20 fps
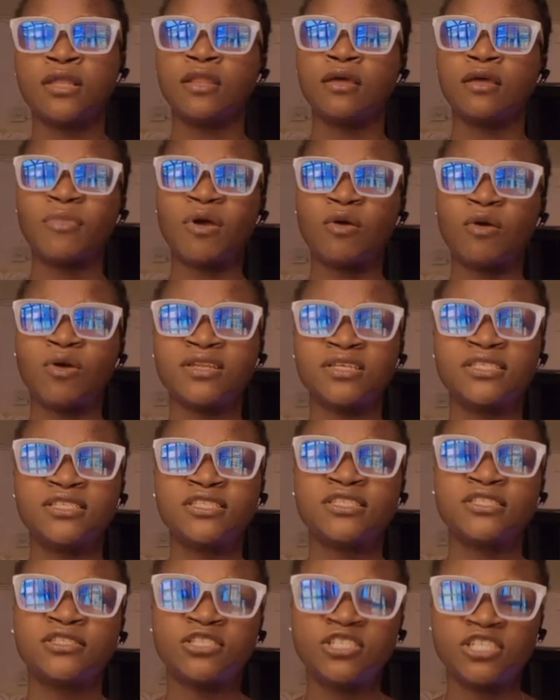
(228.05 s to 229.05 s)
Number one
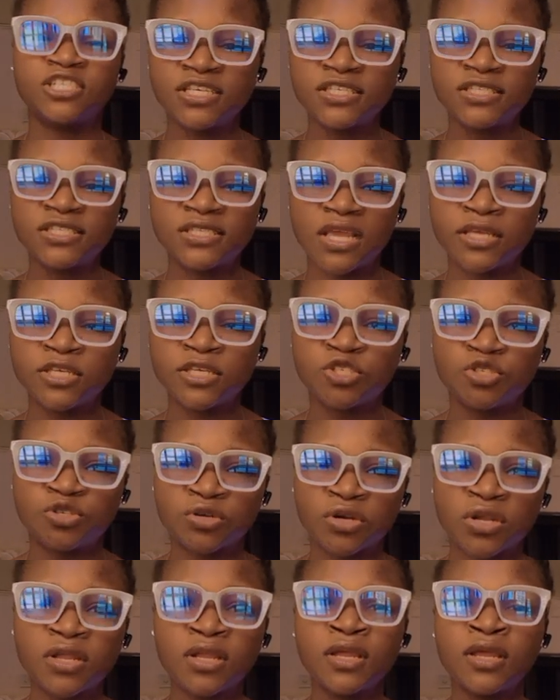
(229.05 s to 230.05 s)
is chest
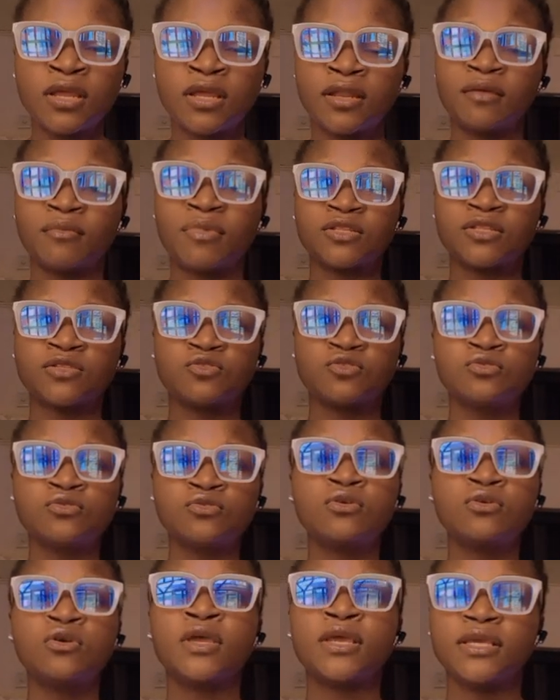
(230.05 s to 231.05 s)
X-ray. Number
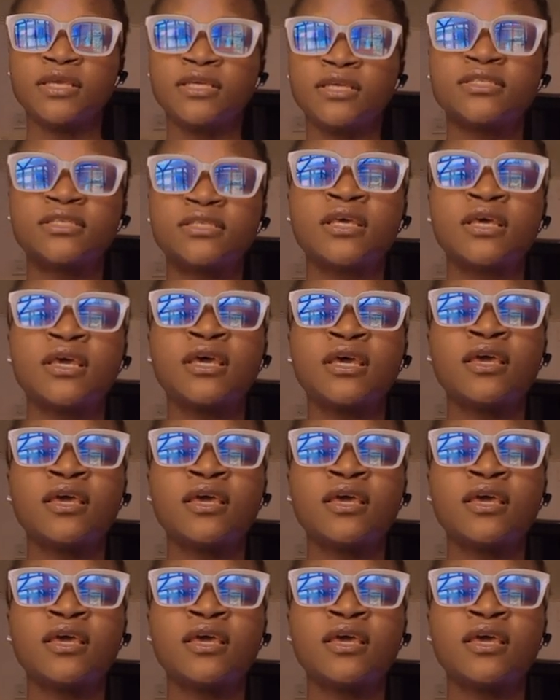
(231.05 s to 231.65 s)
two is